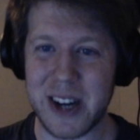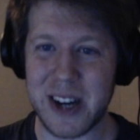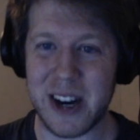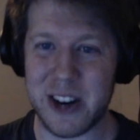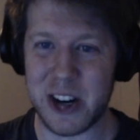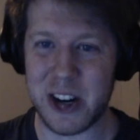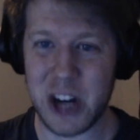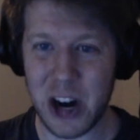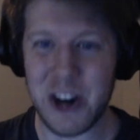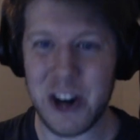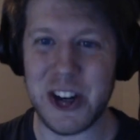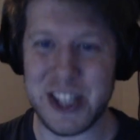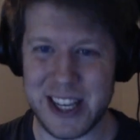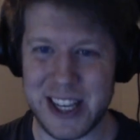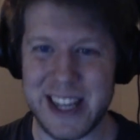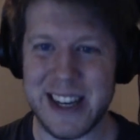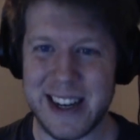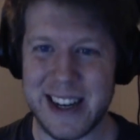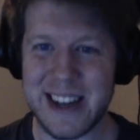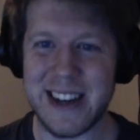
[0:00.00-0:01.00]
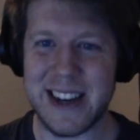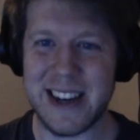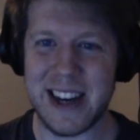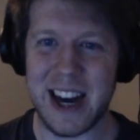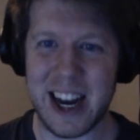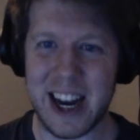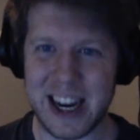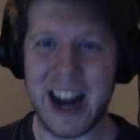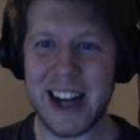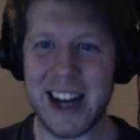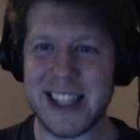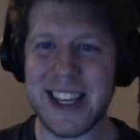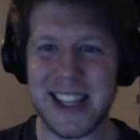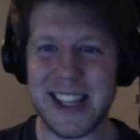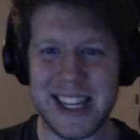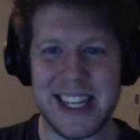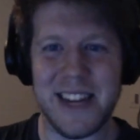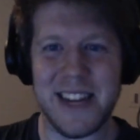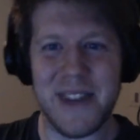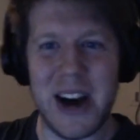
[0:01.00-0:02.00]
currency, constantly
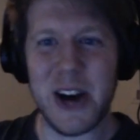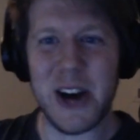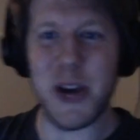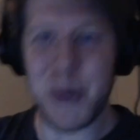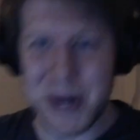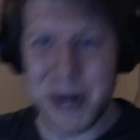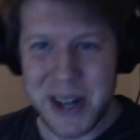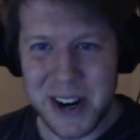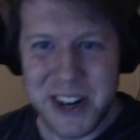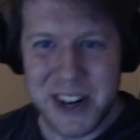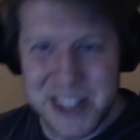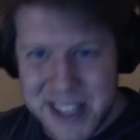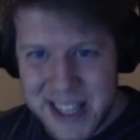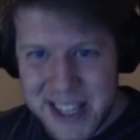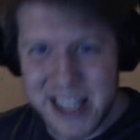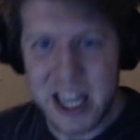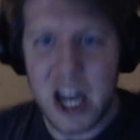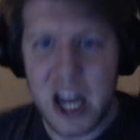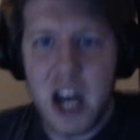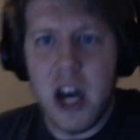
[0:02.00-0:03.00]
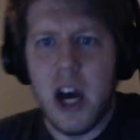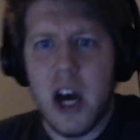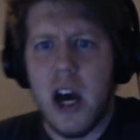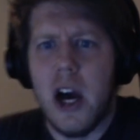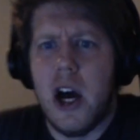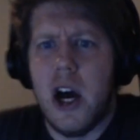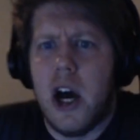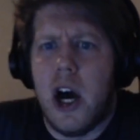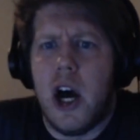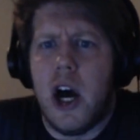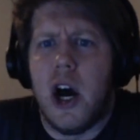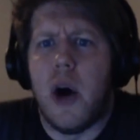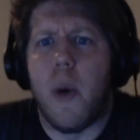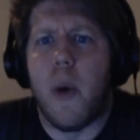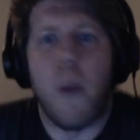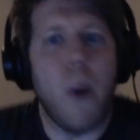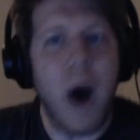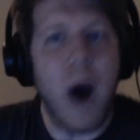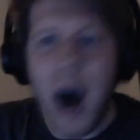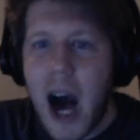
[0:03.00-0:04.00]
devaluing currency.
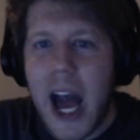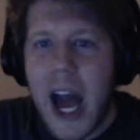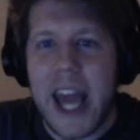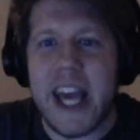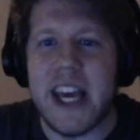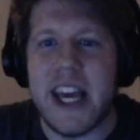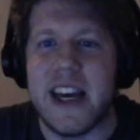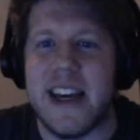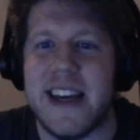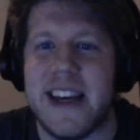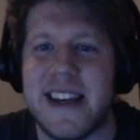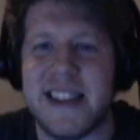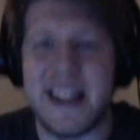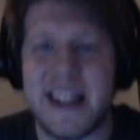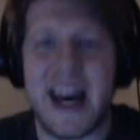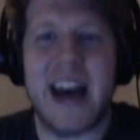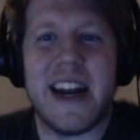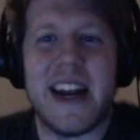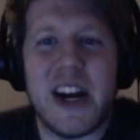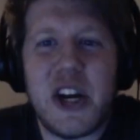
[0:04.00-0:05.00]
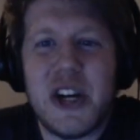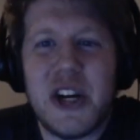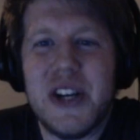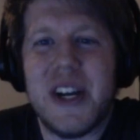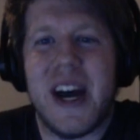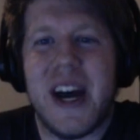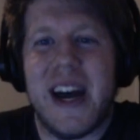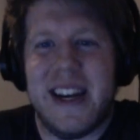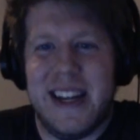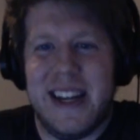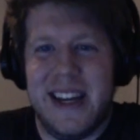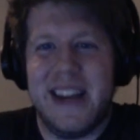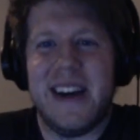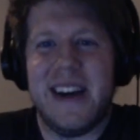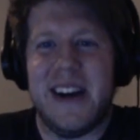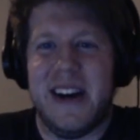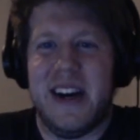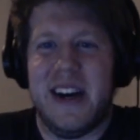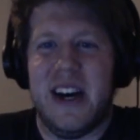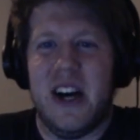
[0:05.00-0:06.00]
Why is that a good idea?
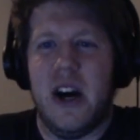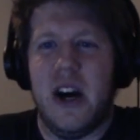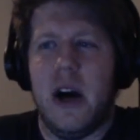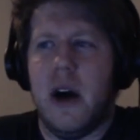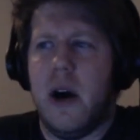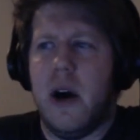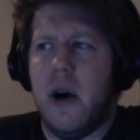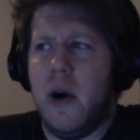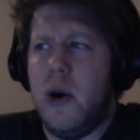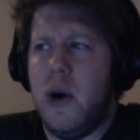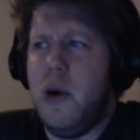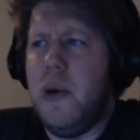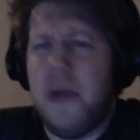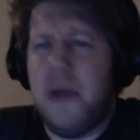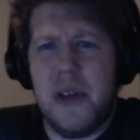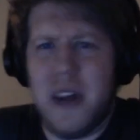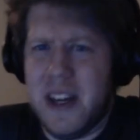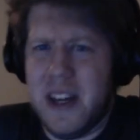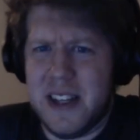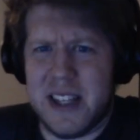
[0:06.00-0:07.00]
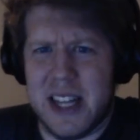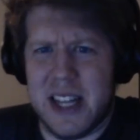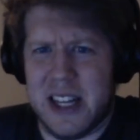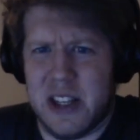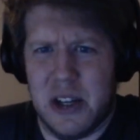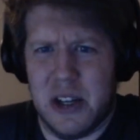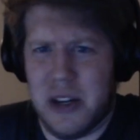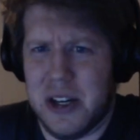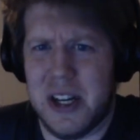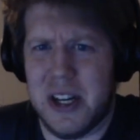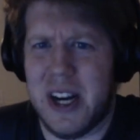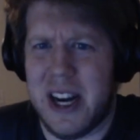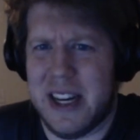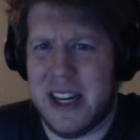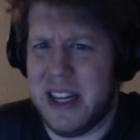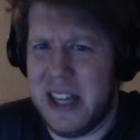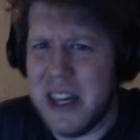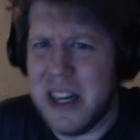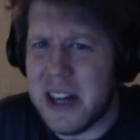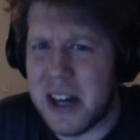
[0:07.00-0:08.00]
Who thinks that's a good
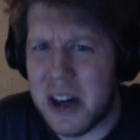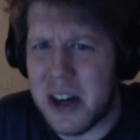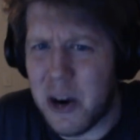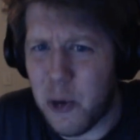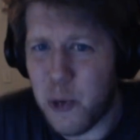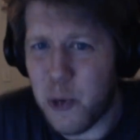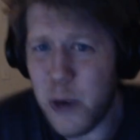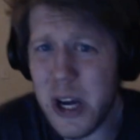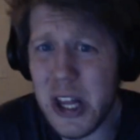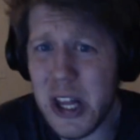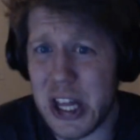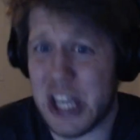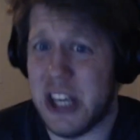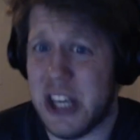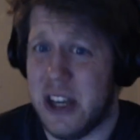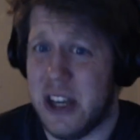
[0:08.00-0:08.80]
idea? Really?